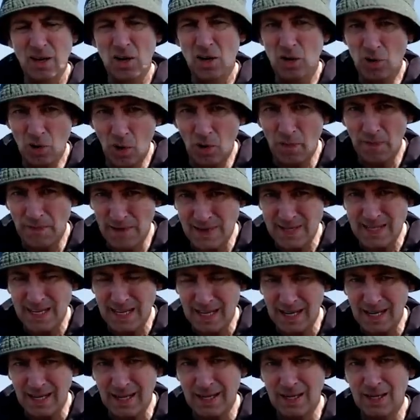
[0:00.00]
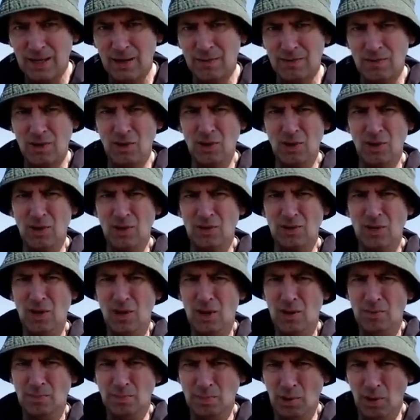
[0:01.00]
Not physically, of course,
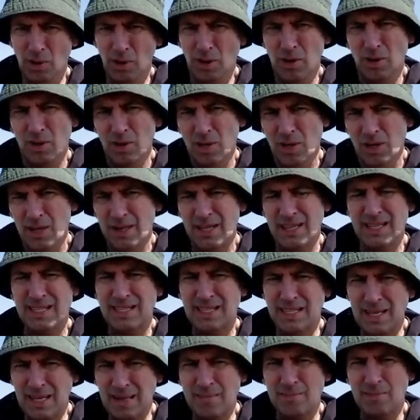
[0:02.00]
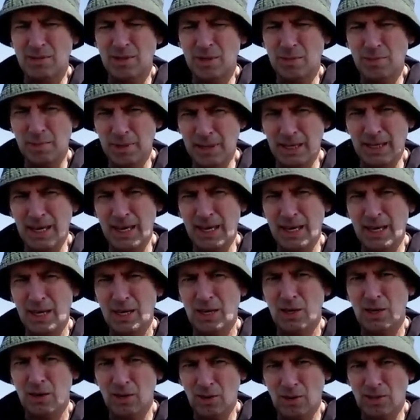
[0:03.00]
but they seem to bring it
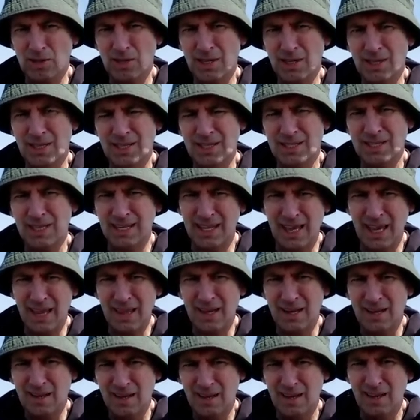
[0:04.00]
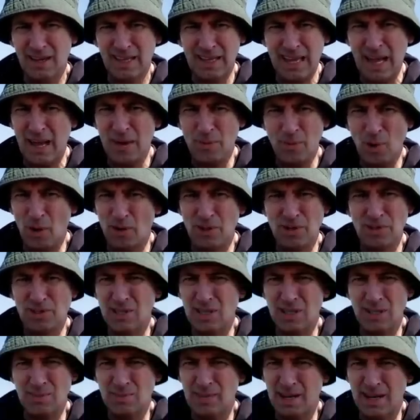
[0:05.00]
closer together. Again, what does
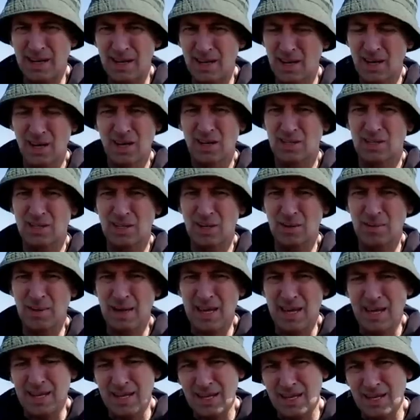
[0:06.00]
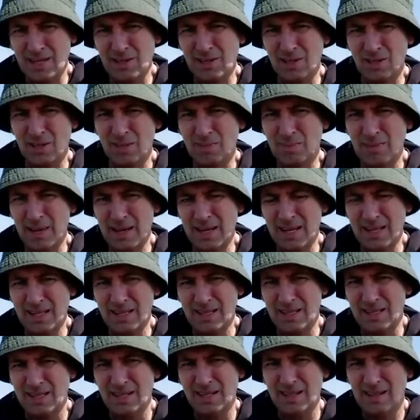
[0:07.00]
this mean? To me, it just
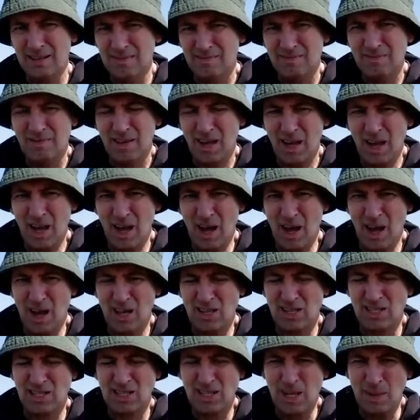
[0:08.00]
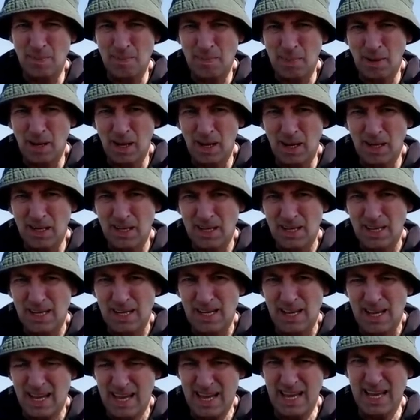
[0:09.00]
means a simpler,
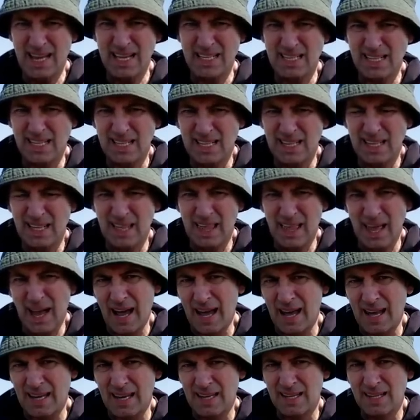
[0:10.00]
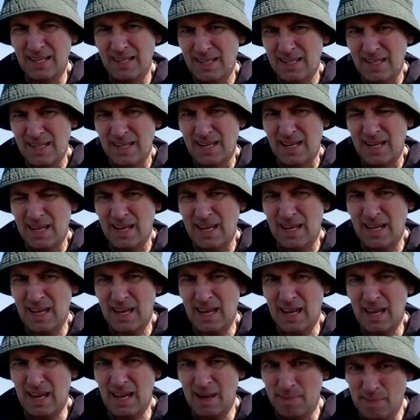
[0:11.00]
easy to the eye
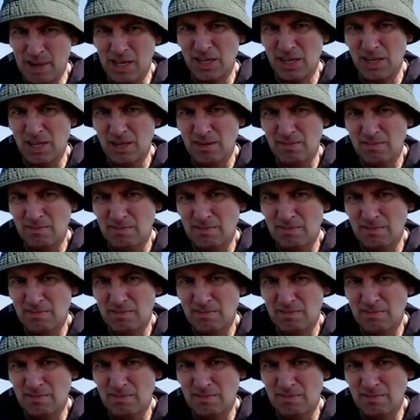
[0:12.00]
image.